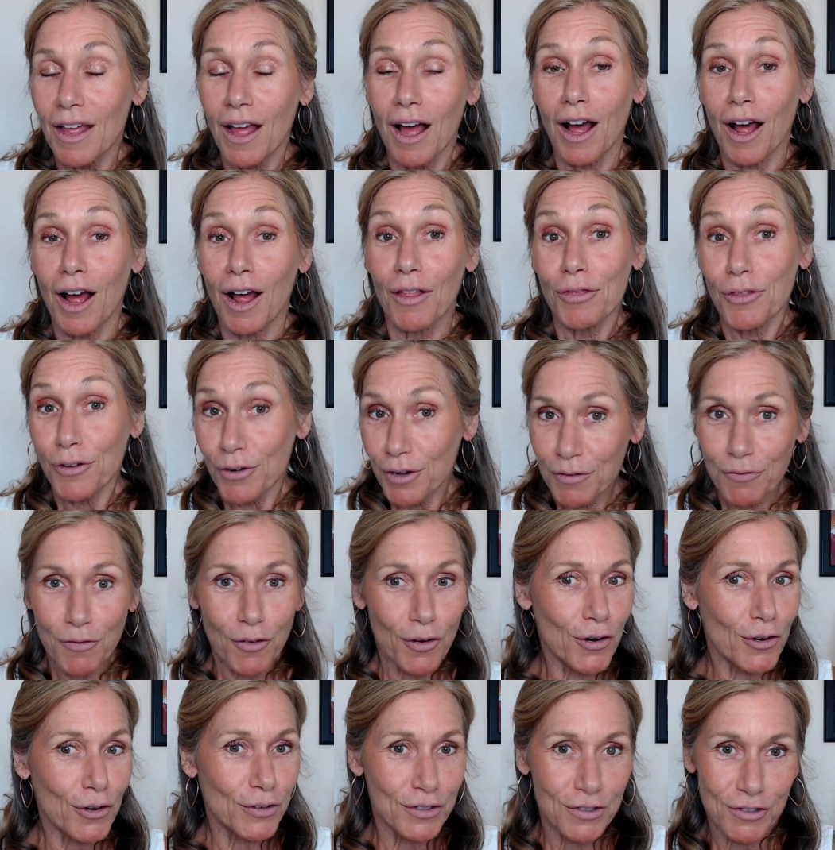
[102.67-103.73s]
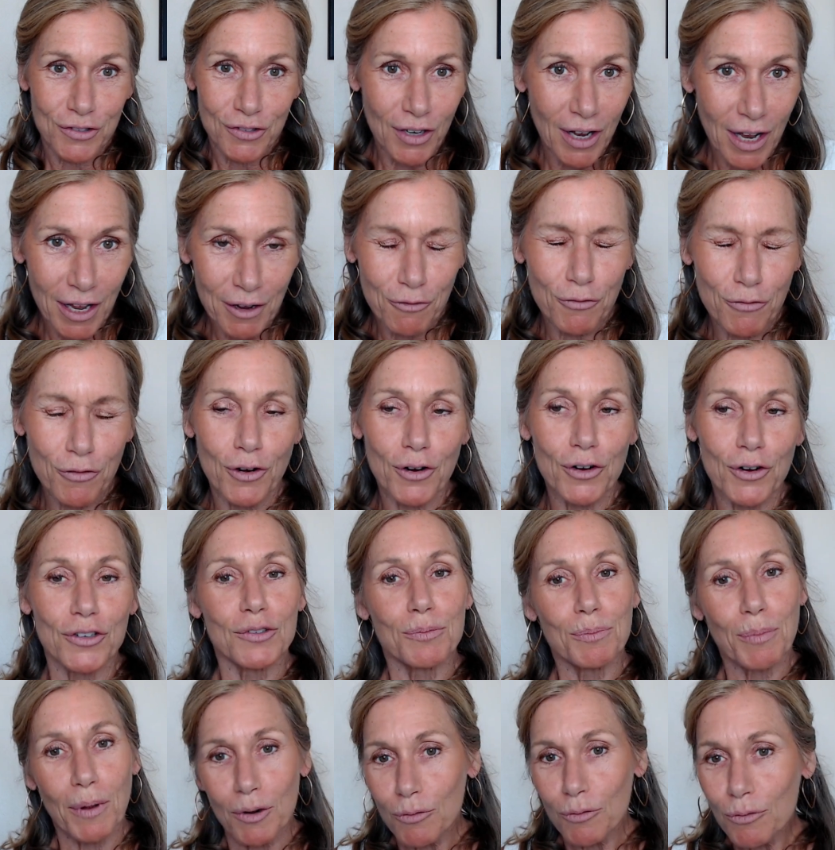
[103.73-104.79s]
31st, July
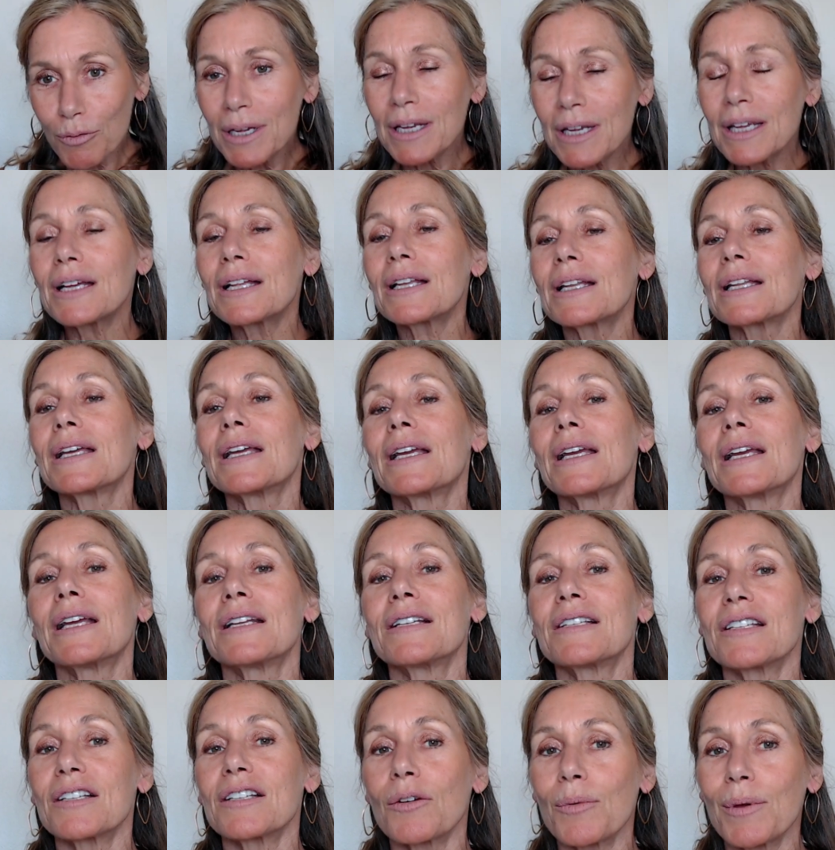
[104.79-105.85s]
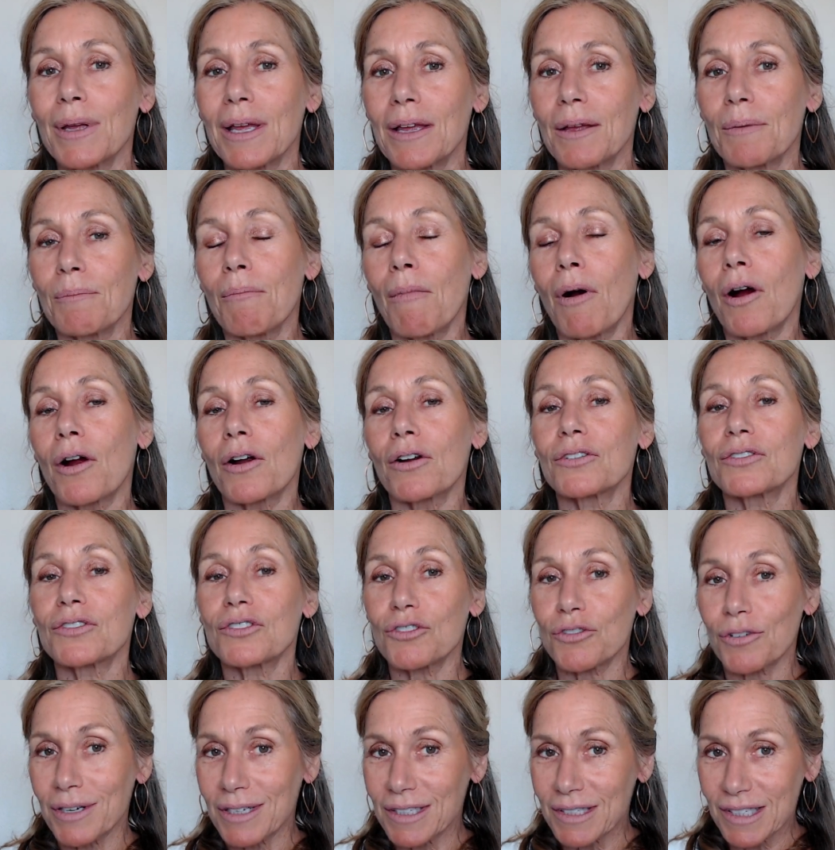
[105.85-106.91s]
1st, but really until Mars
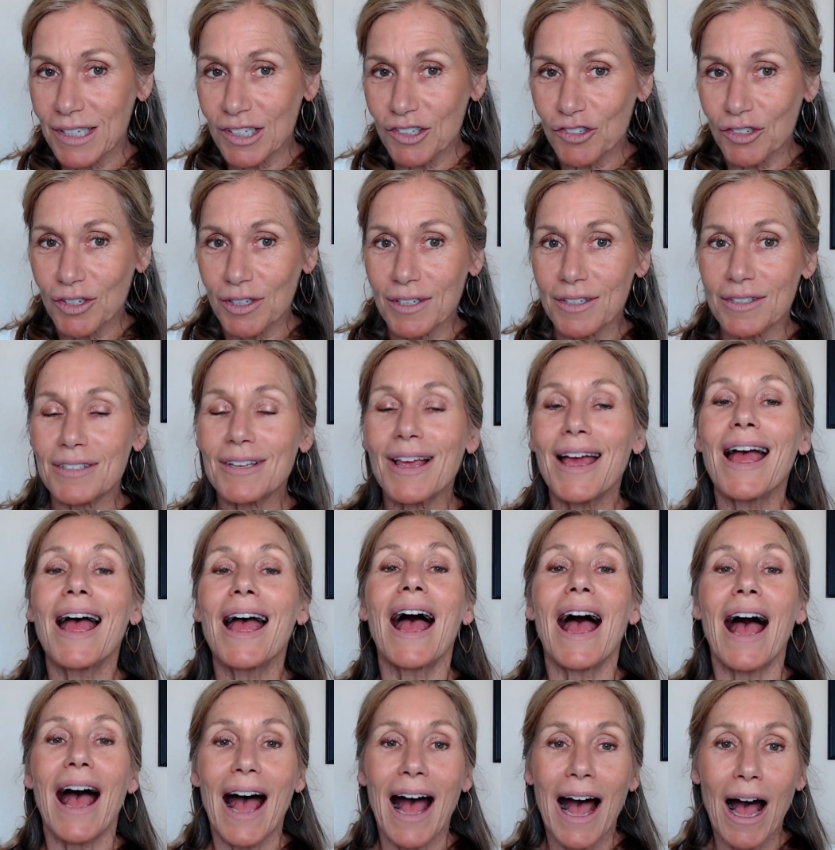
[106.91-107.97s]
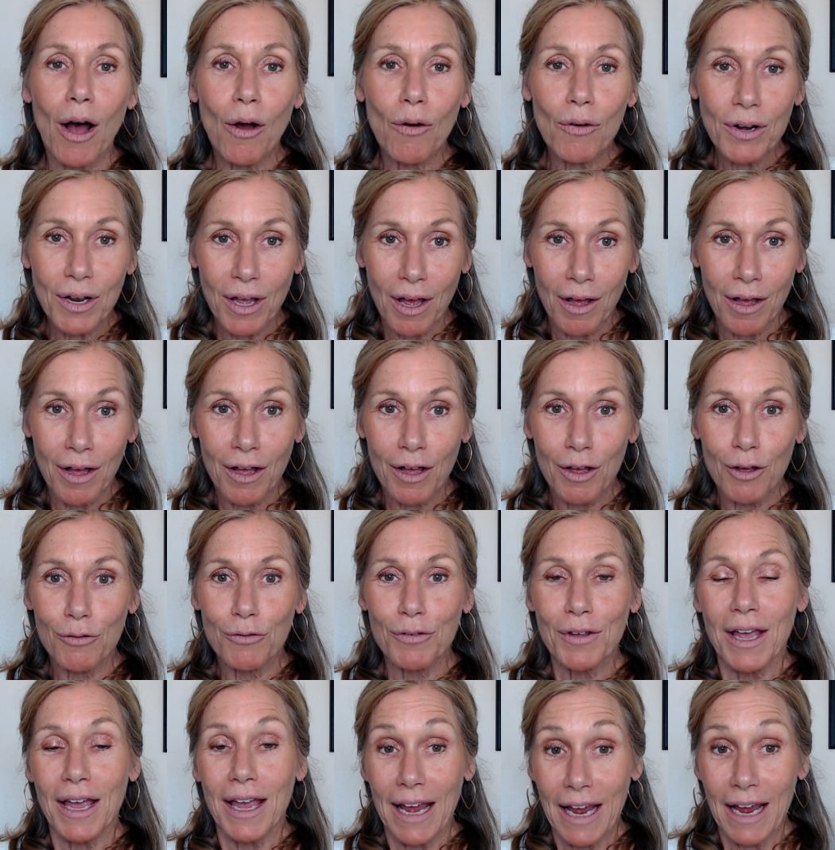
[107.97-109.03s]
transitions out
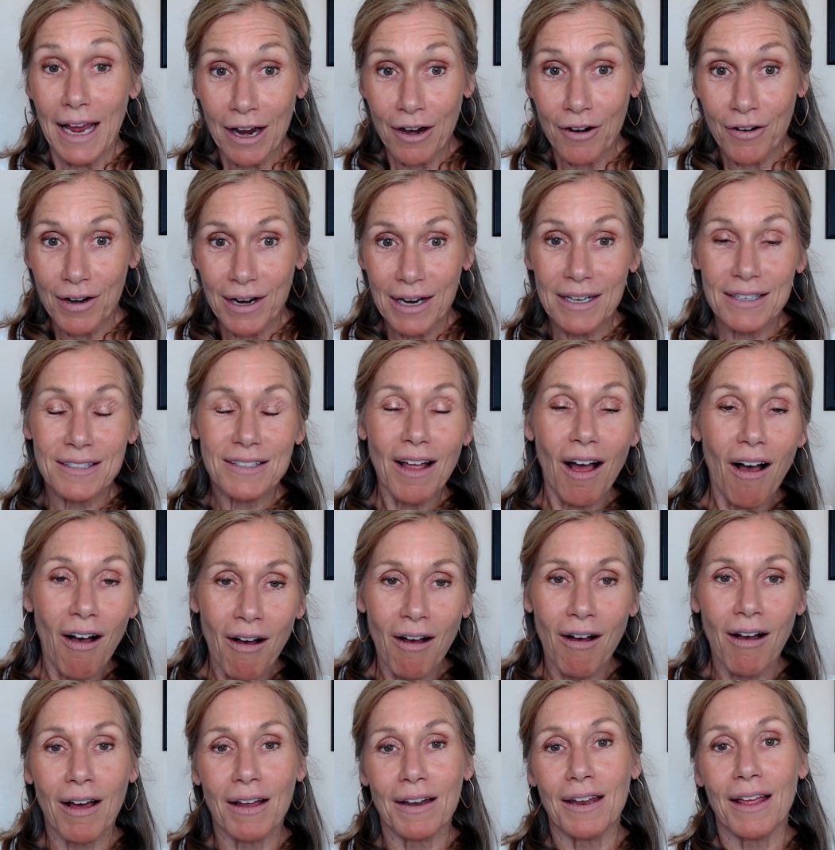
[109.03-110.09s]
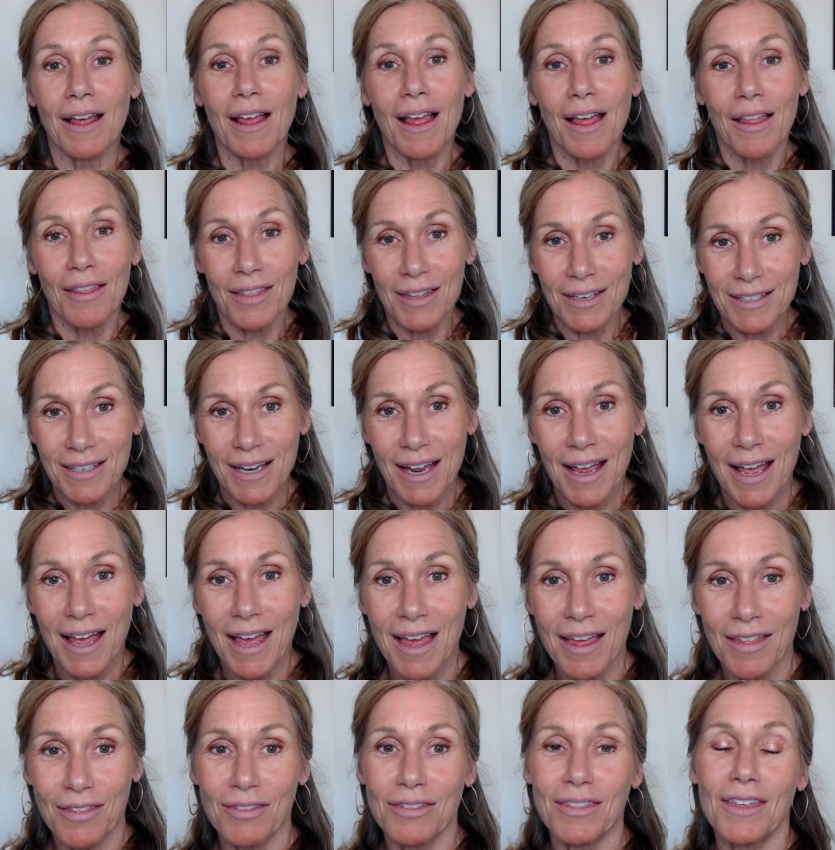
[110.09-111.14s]
of Aries on the
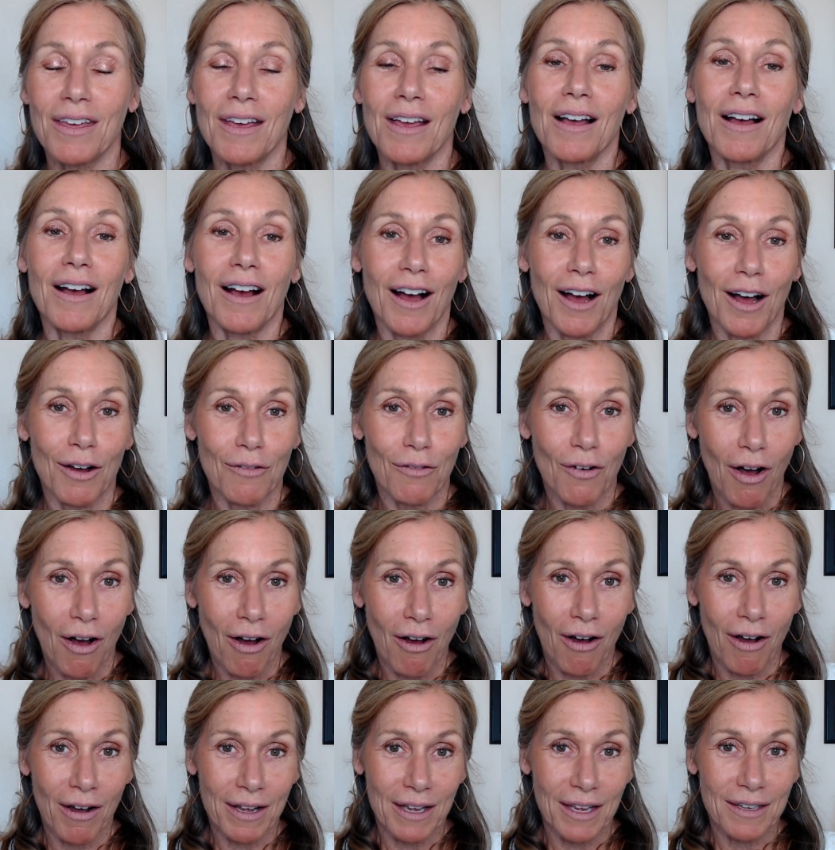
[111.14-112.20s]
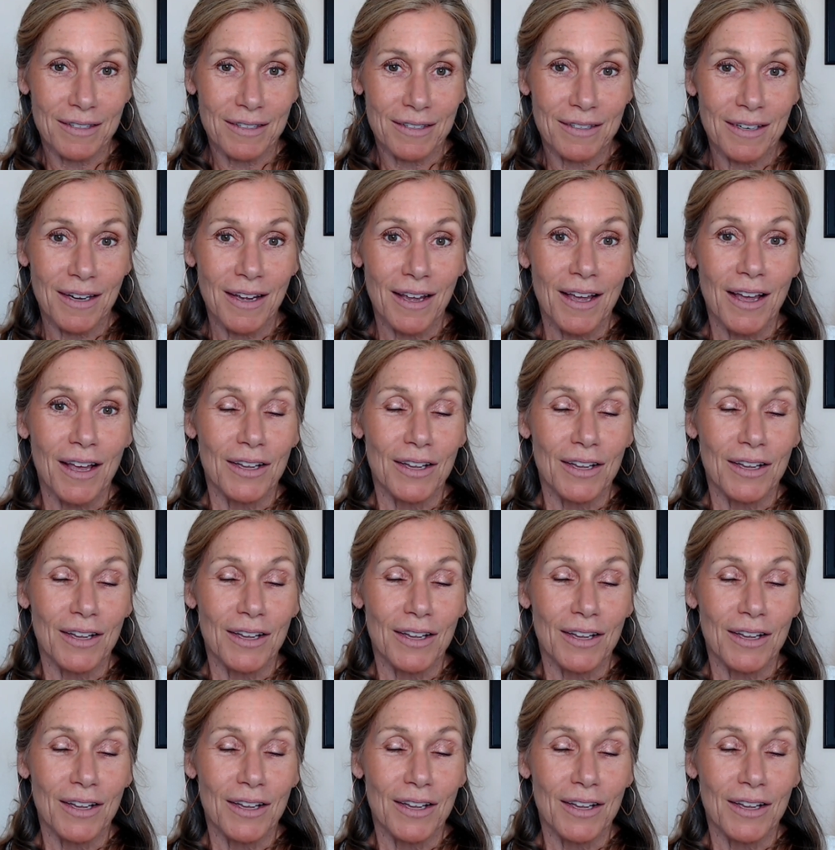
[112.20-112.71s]
10th of August.